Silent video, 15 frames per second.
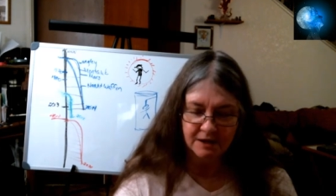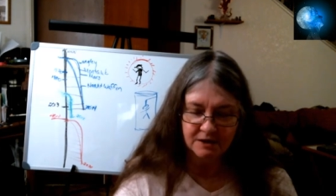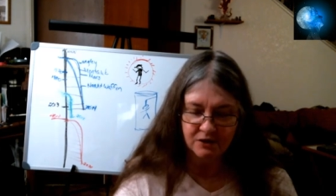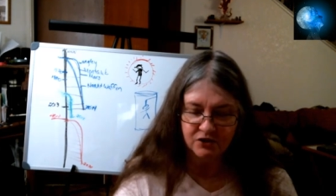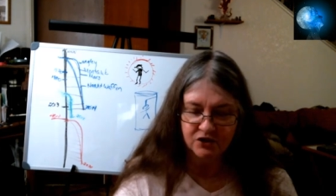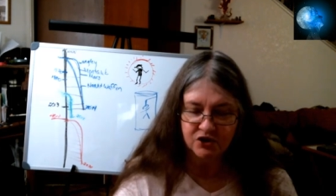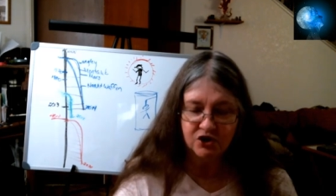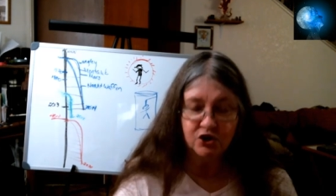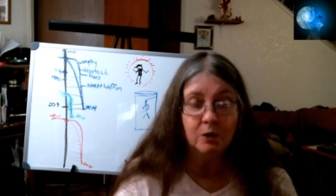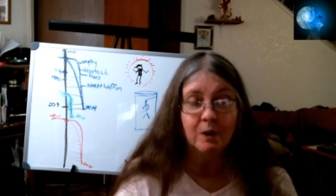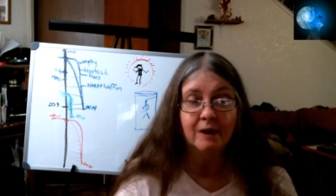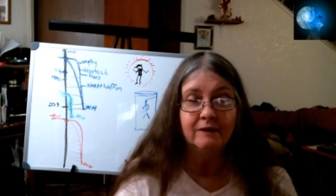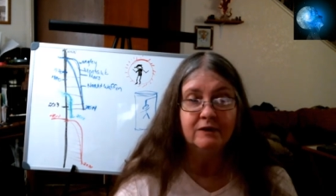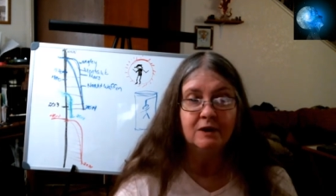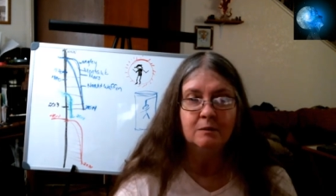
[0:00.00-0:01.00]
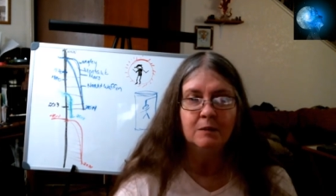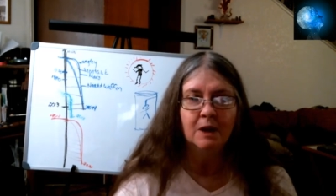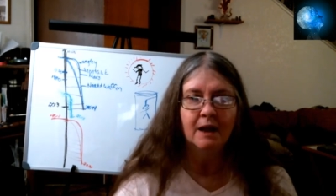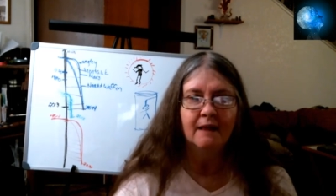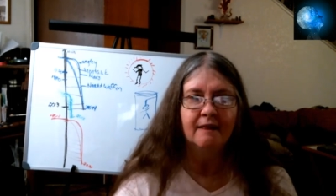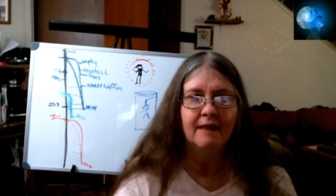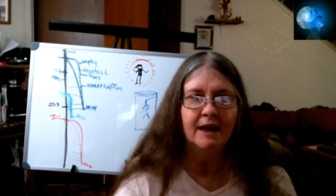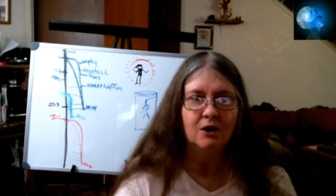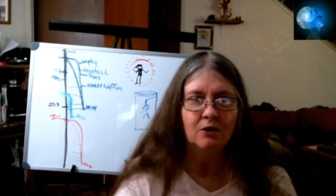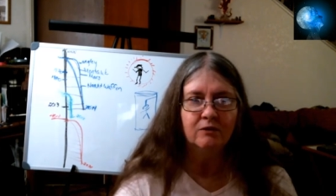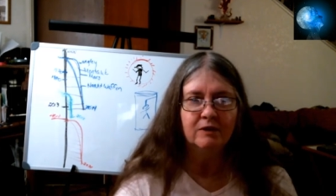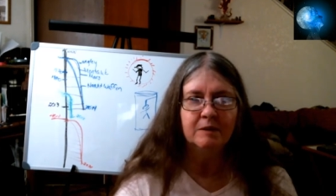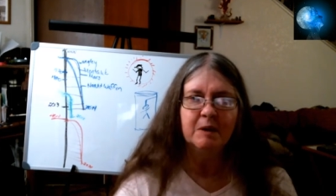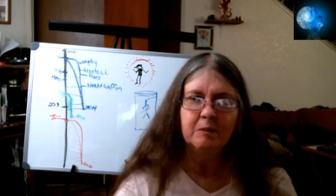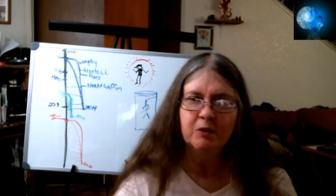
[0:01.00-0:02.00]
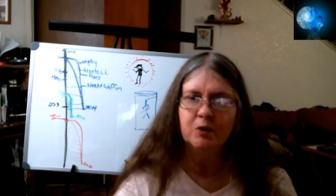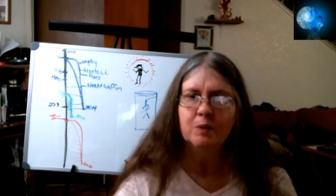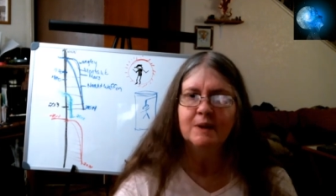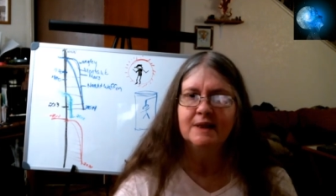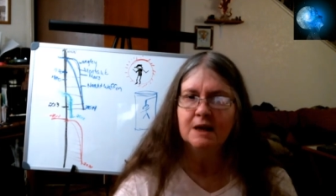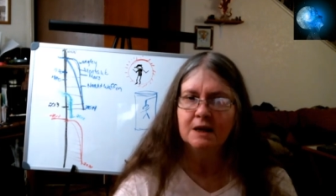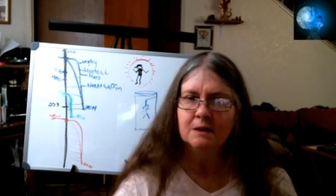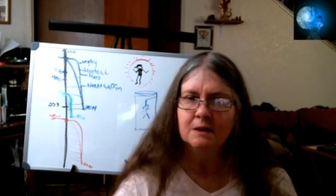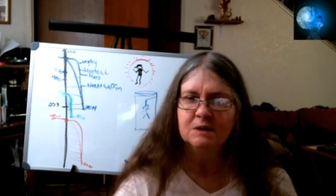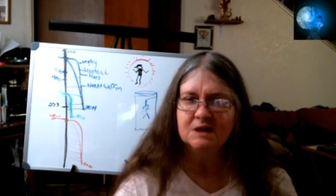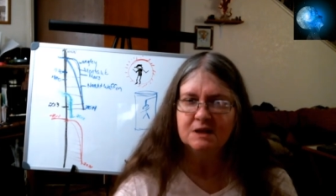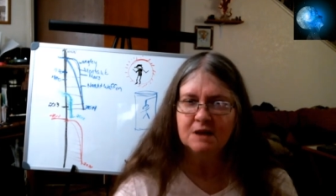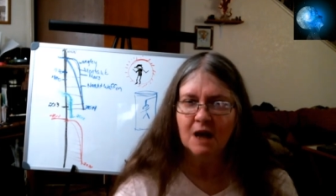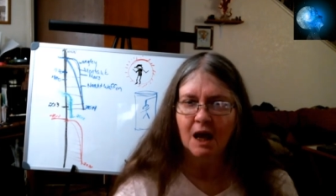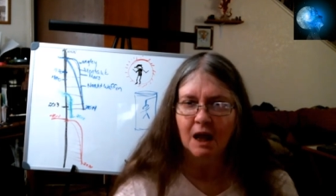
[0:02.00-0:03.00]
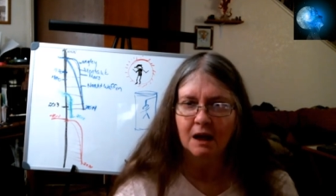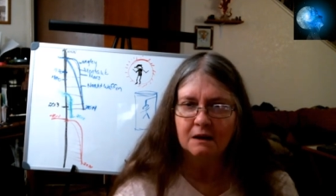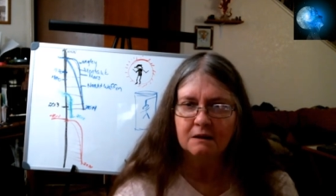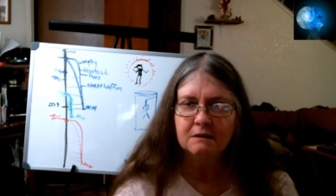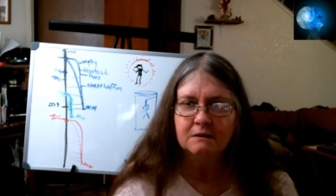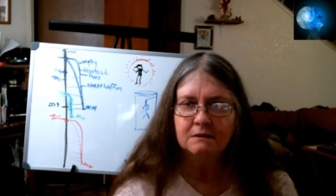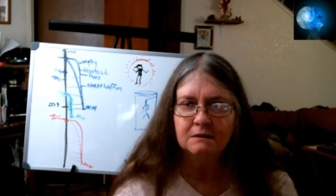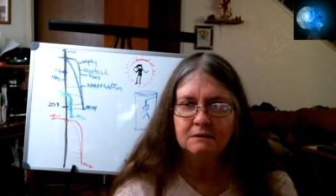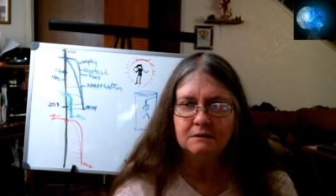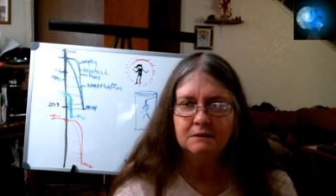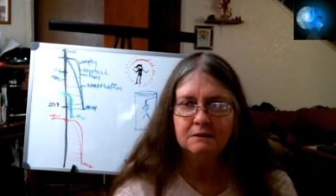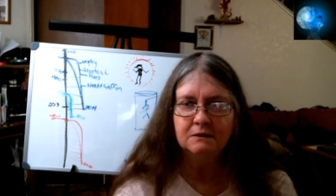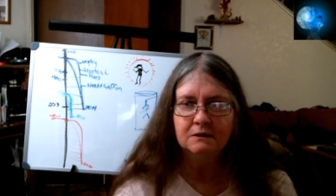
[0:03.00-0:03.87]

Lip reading: And because there's two of them, they don't remember what the other one said.